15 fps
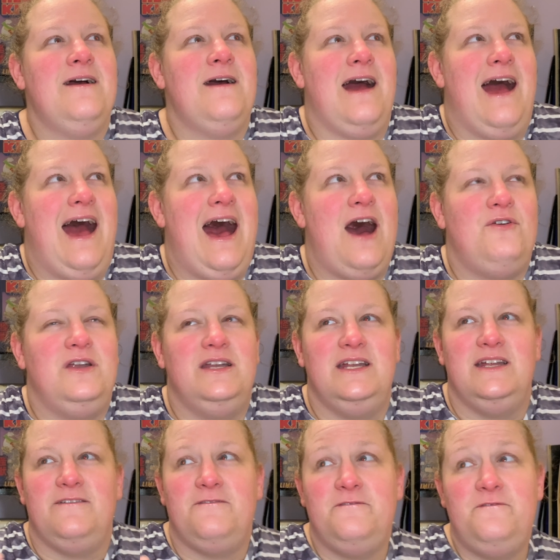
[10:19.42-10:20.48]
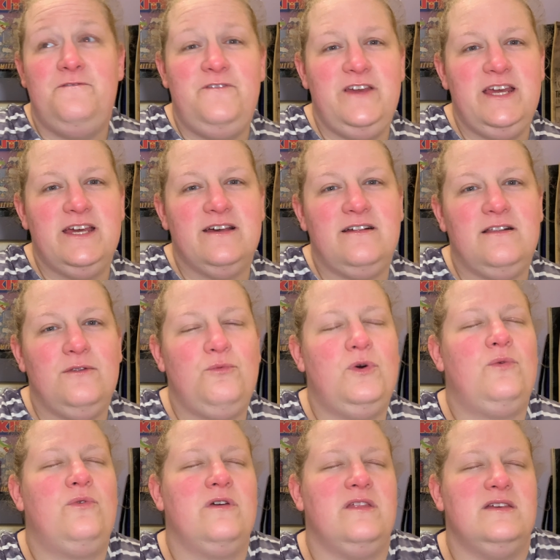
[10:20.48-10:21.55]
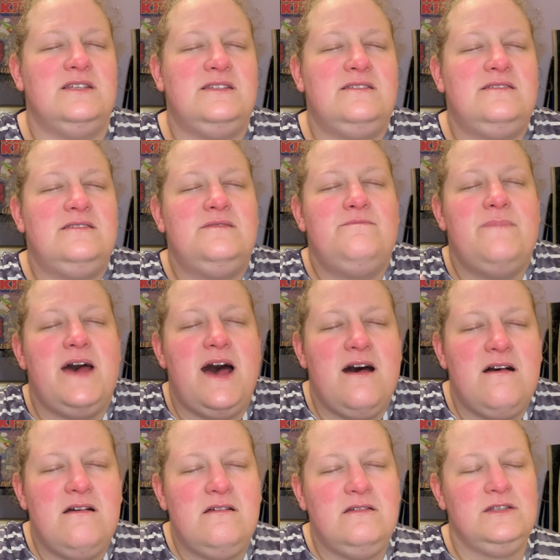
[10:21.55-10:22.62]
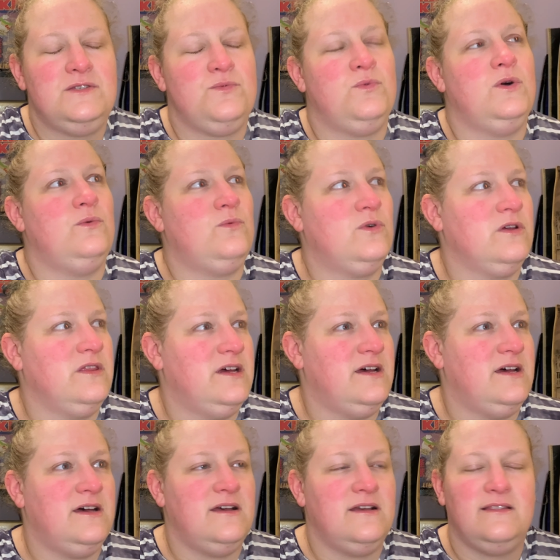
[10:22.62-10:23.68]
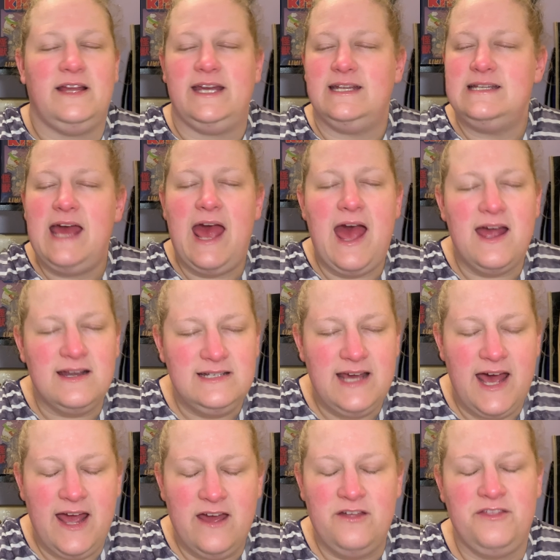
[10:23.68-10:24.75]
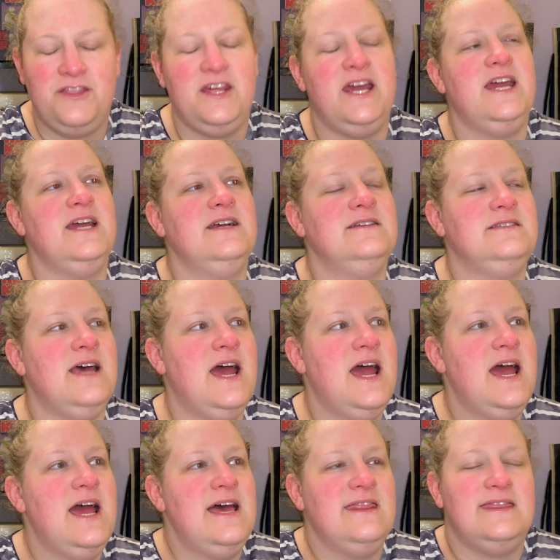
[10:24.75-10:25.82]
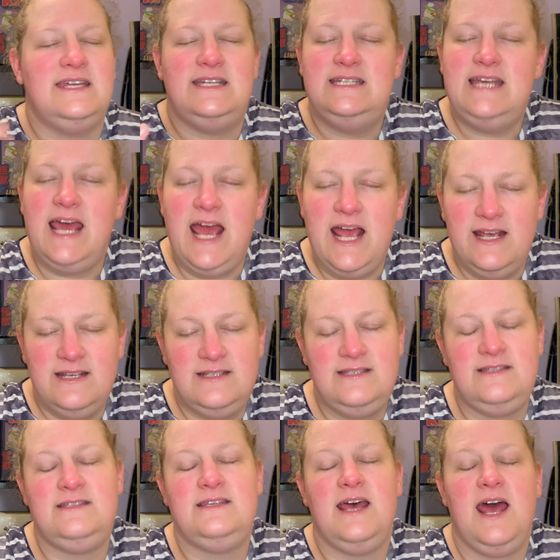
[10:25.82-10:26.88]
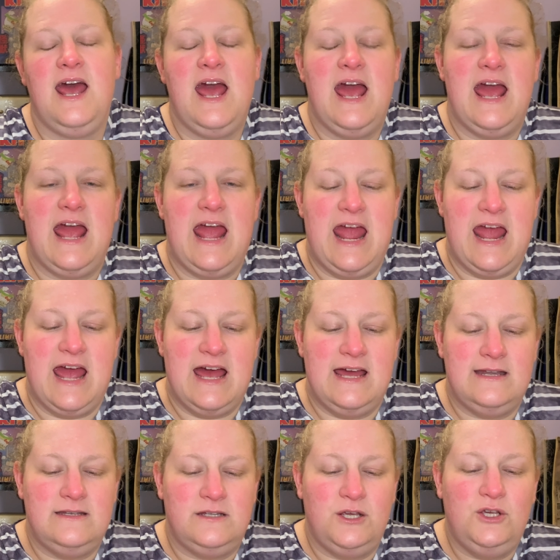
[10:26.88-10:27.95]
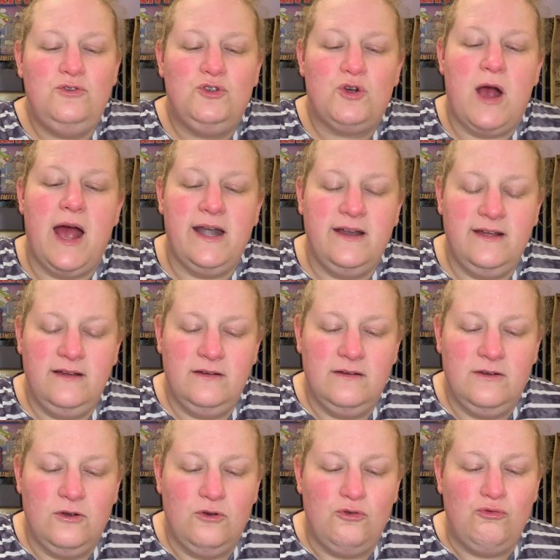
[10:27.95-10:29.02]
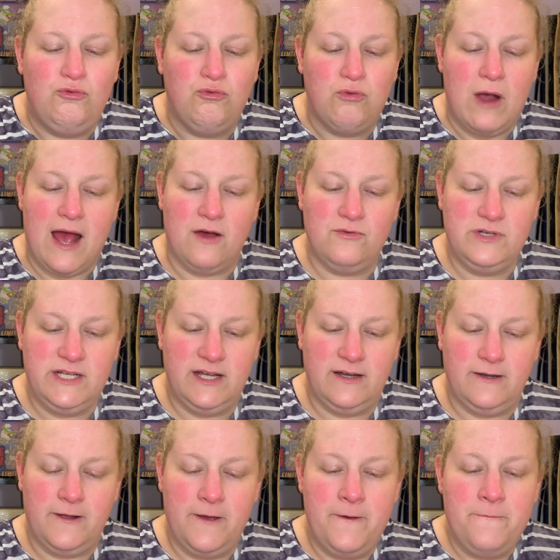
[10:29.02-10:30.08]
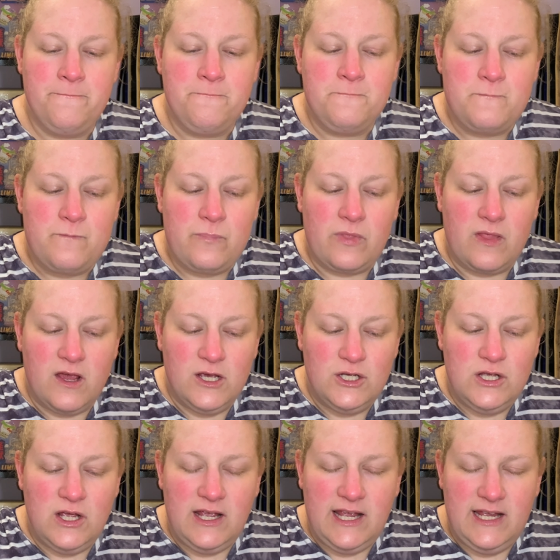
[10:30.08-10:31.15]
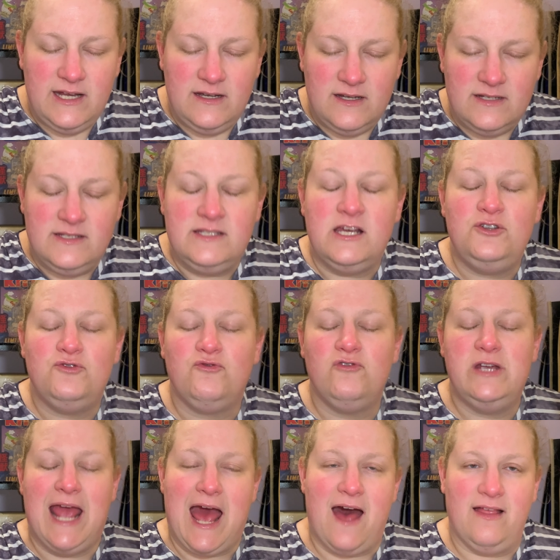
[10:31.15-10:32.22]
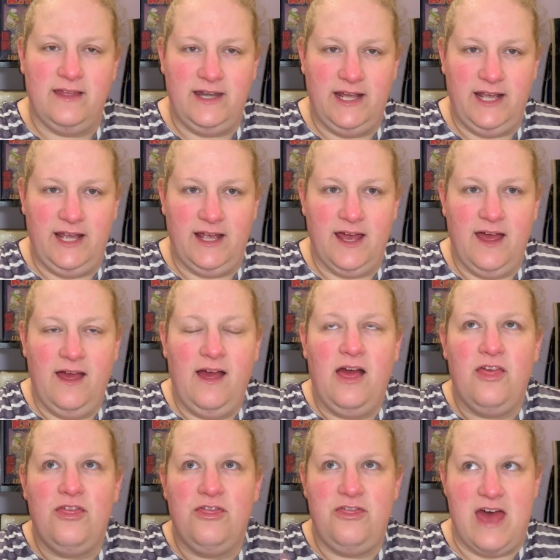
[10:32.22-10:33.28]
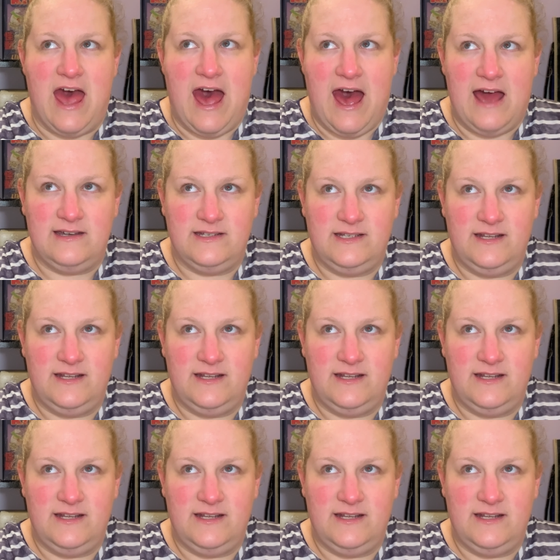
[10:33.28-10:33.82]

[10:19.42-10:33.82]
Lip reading: How did it feel? What were the smells? What were the like tactile things, the tastes? And you try to ground it in such reality that